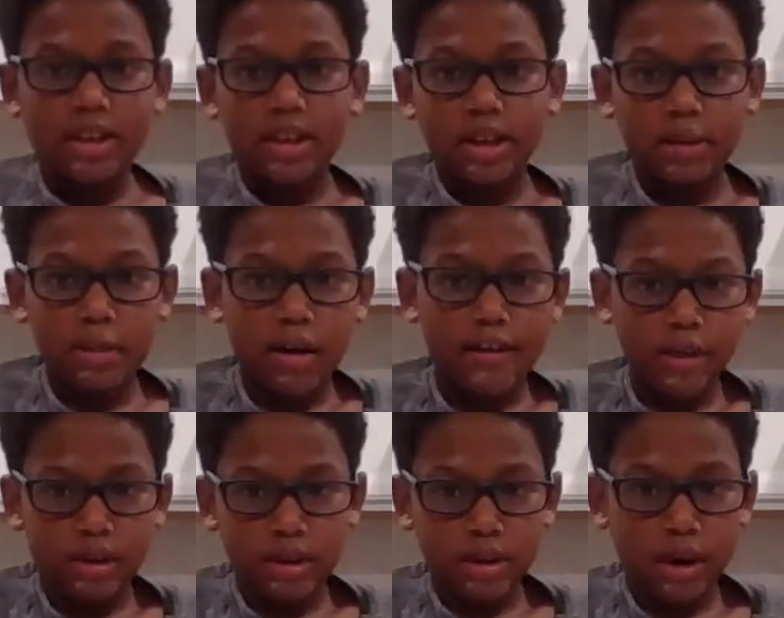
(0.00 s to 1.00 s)
She mouthed
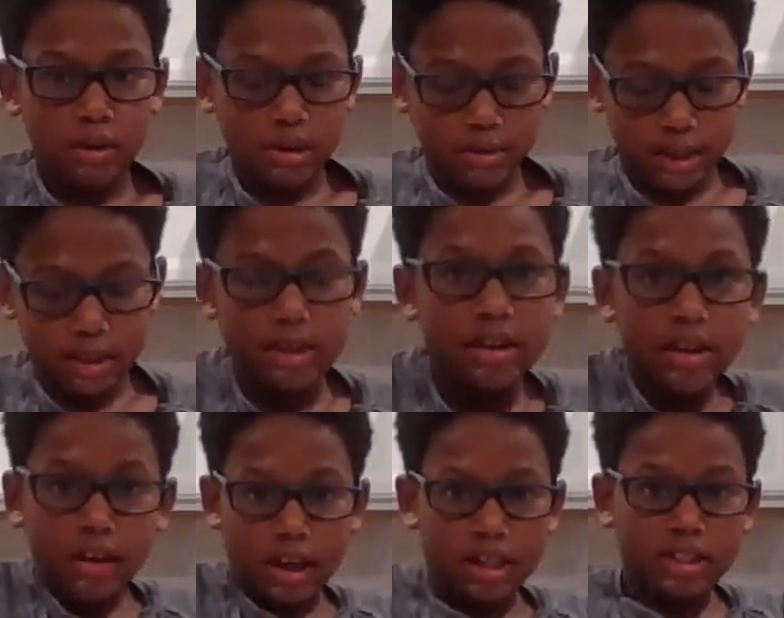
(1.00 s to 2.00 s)
dough to me.
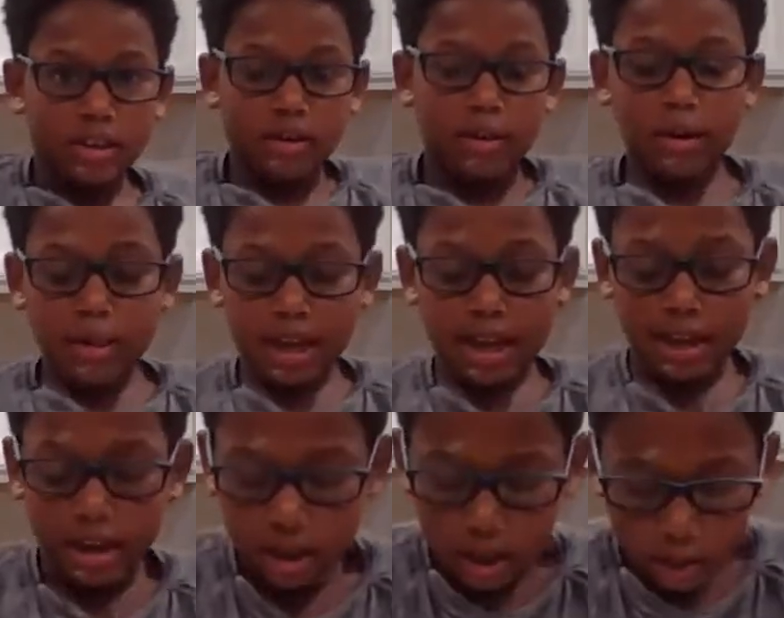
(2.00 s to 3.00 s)
All right, so you want to make it
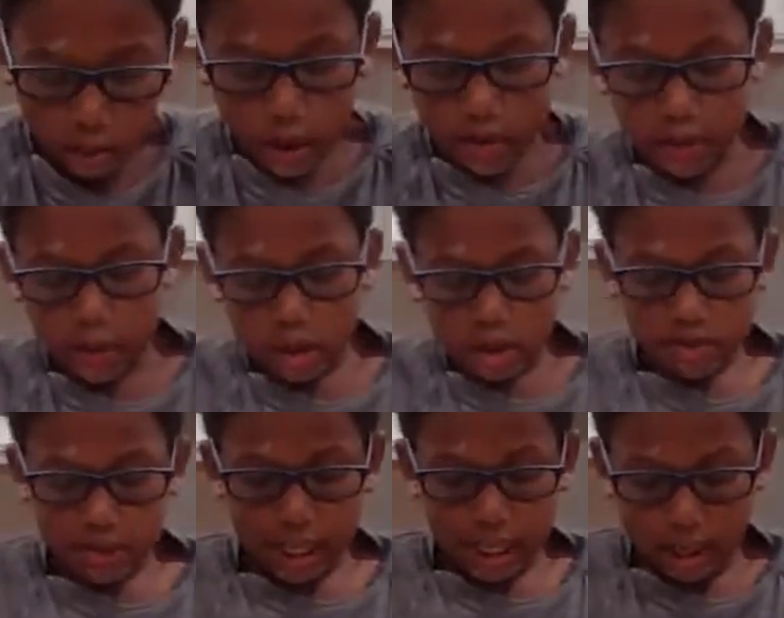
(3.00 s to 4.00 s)
1/4 of
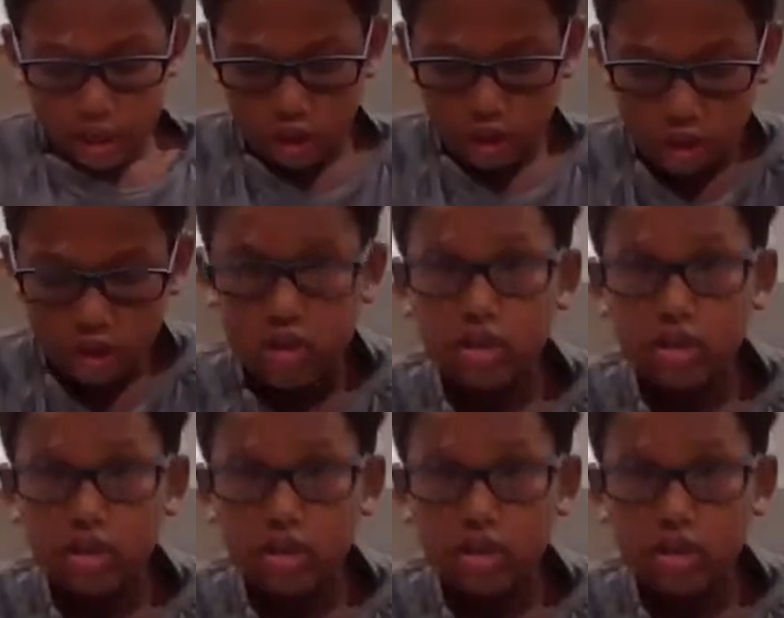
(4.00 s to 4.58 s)
an inch.